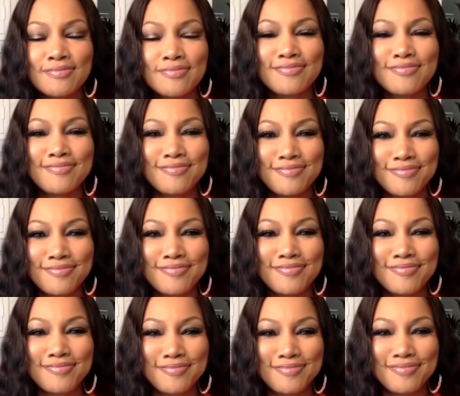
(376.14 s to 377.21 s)

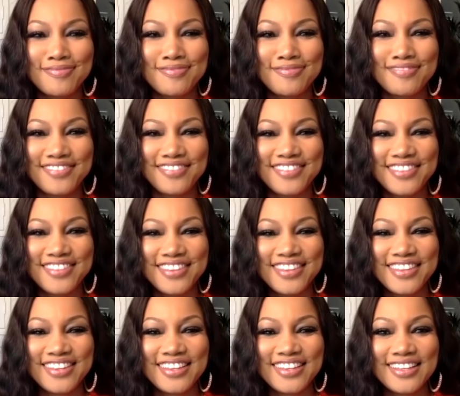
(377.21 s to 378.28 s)

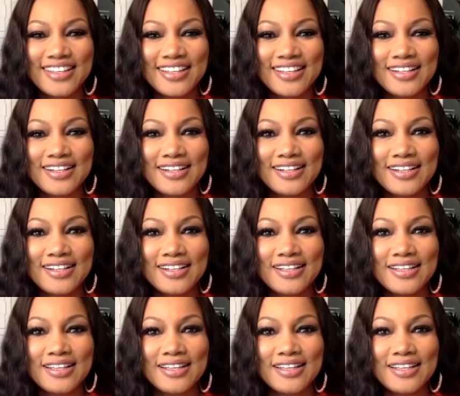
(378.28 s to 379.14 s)
The person shown says nothing.